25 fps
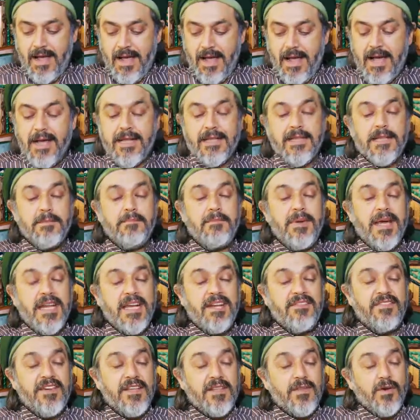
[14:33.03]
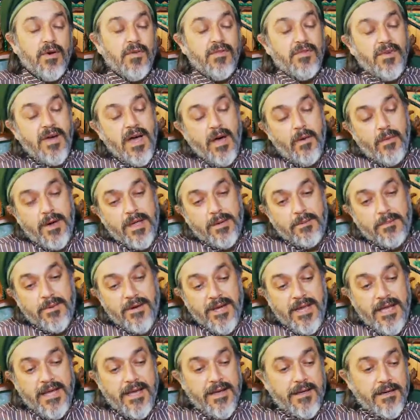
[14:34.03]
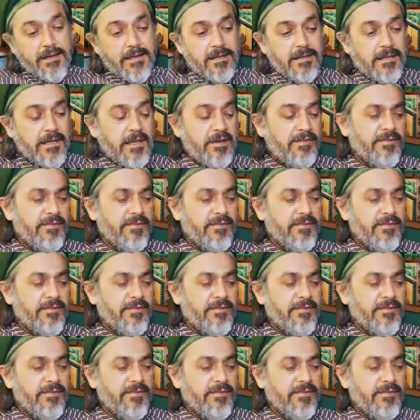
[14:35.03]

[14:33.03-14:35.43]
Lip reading: and the benefit of our prayer,